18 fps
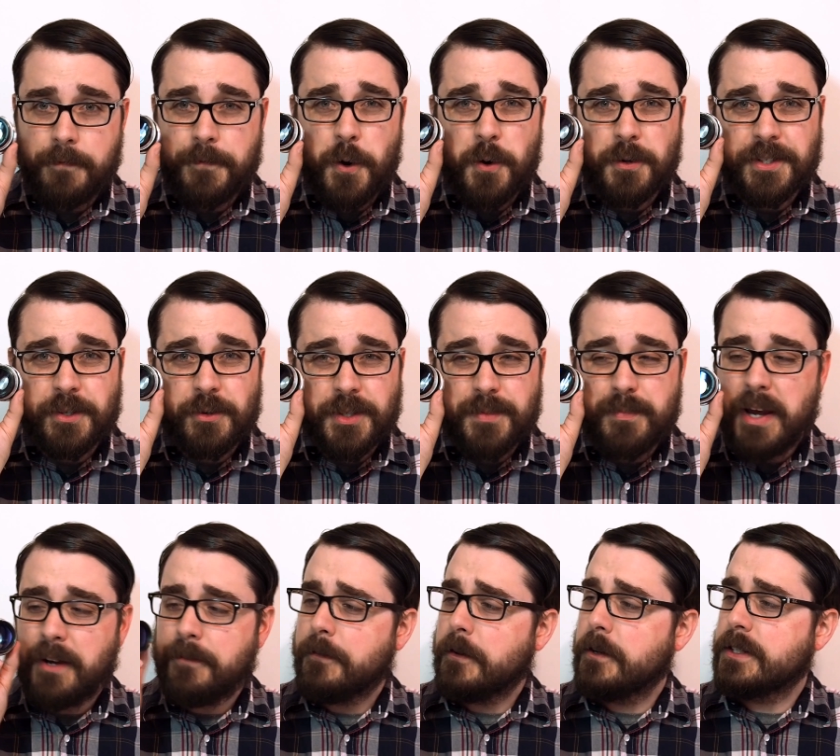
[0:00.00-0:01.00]
Of course, it was
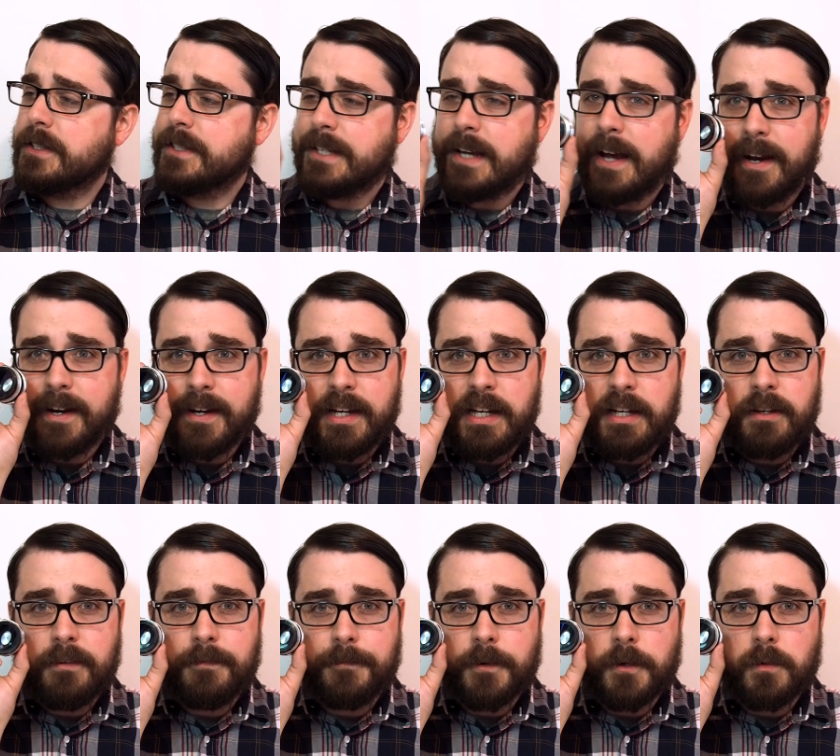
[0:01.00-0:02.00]
made for a
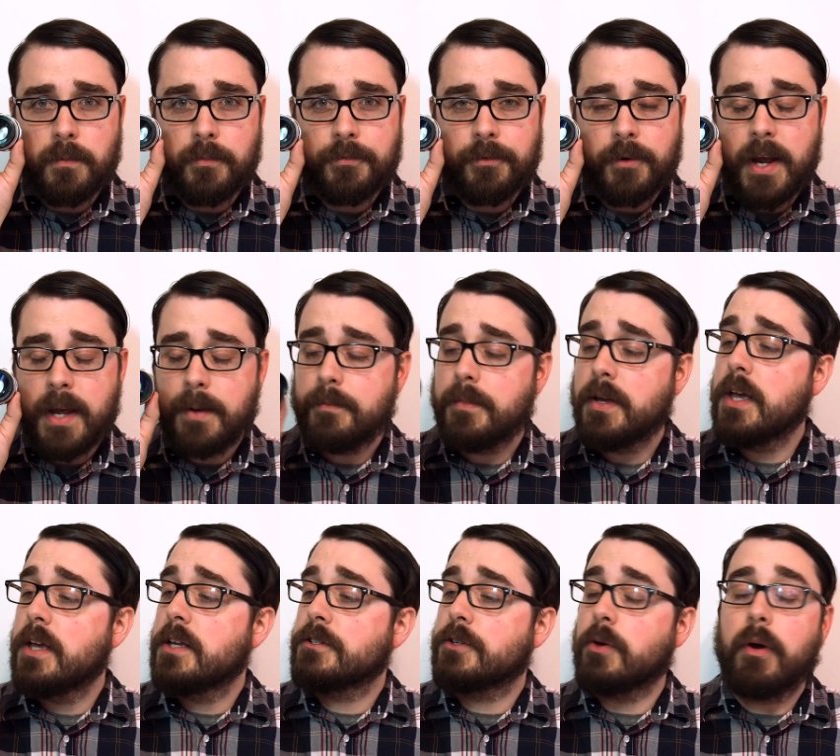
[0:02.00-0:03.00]
tiny film frame,
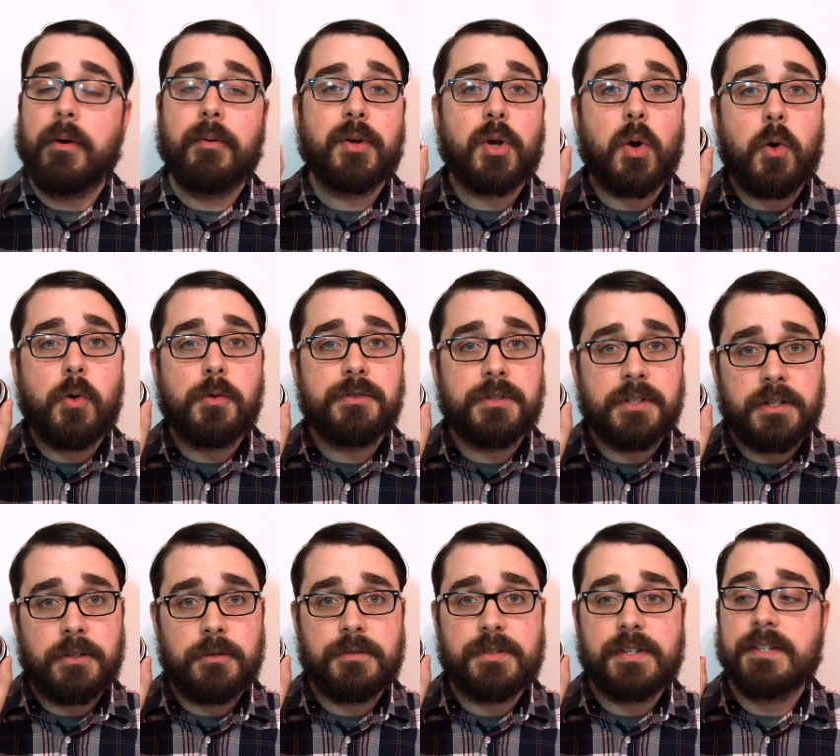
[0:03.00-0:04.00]
so I would
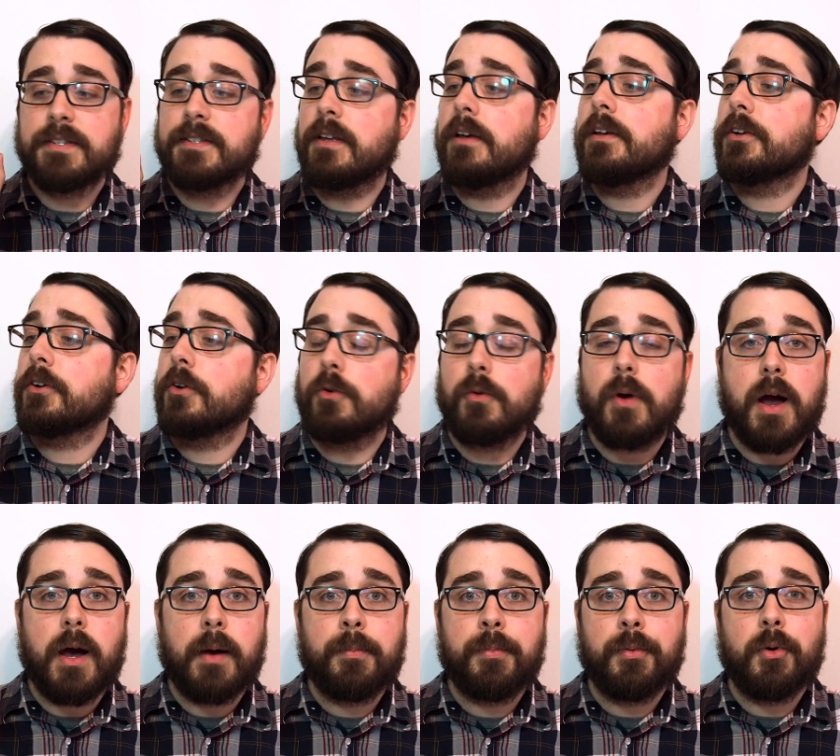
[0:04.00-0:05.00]
only use this on
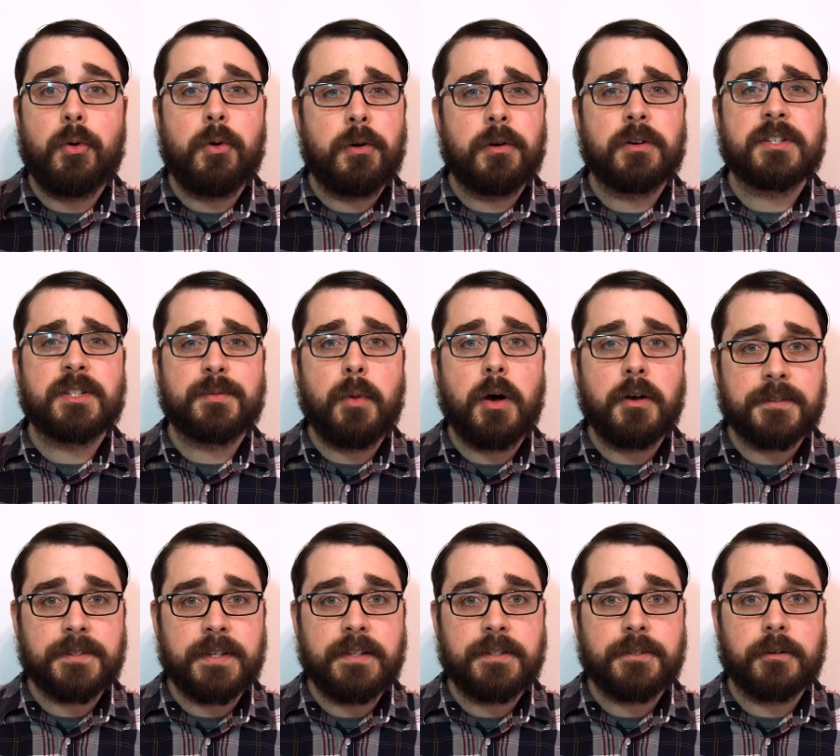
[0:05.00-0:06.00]
crop or small
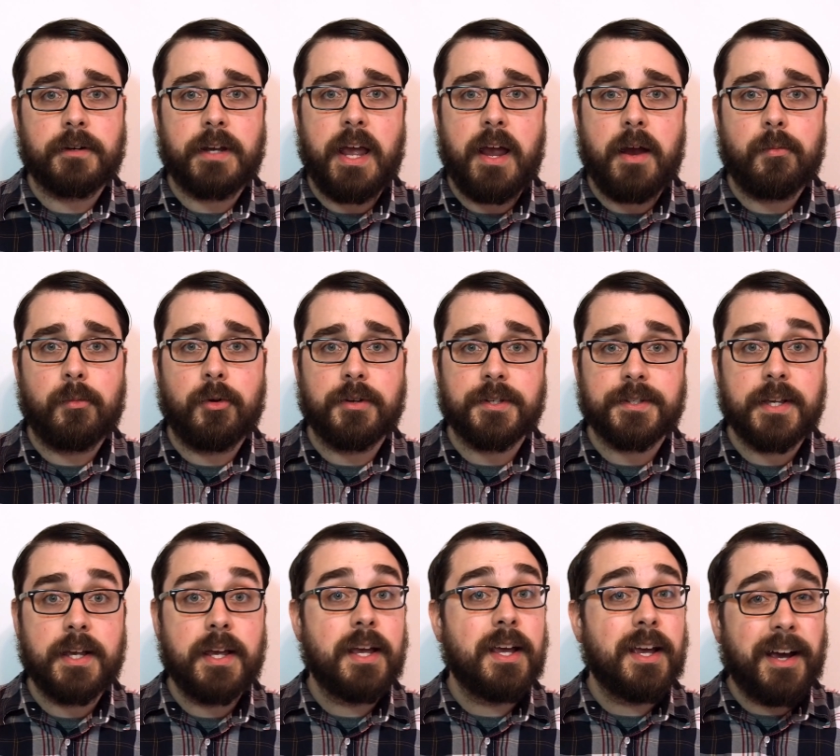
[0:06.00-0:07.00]
sensor cameras.
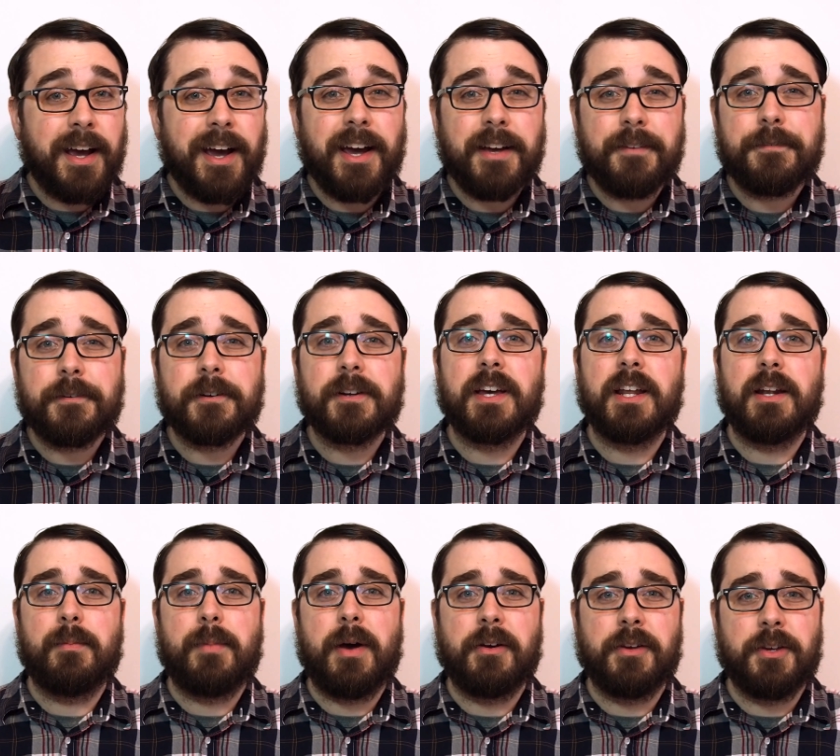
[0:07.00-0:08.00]
I'd forget
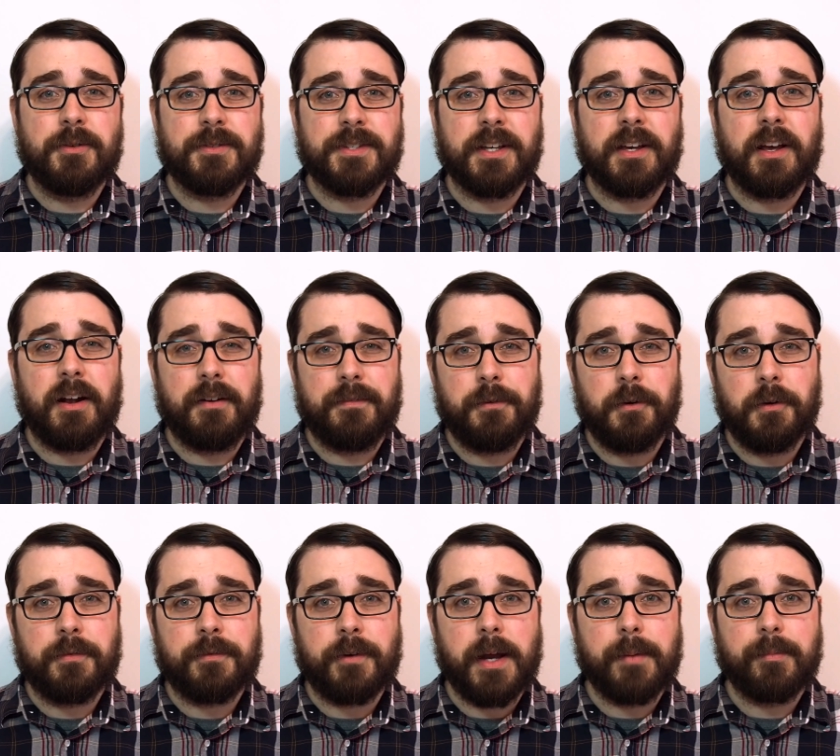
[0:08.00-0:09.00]
about using it on full
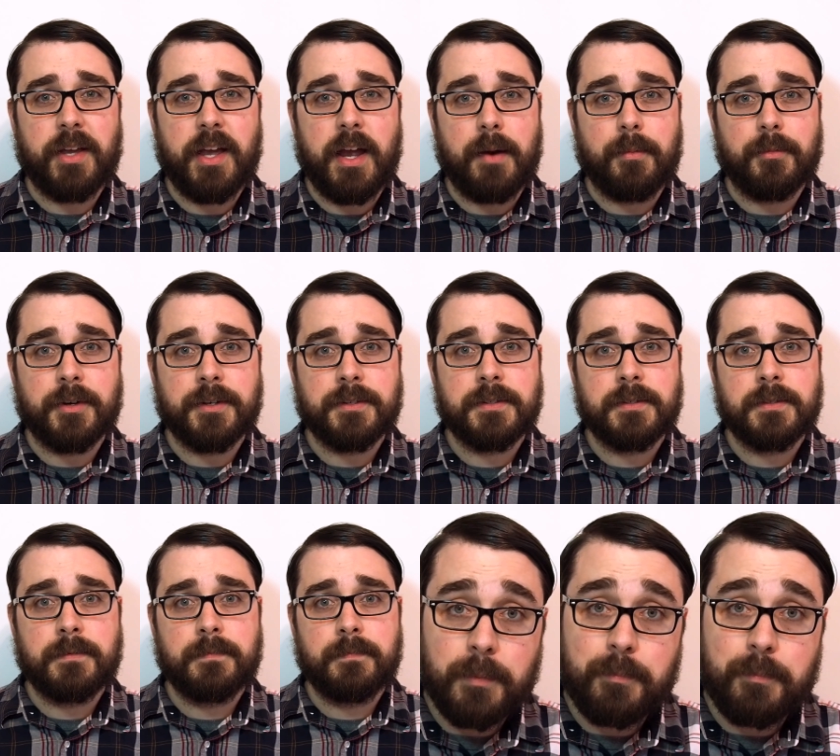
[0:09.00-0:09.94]
frame cameras.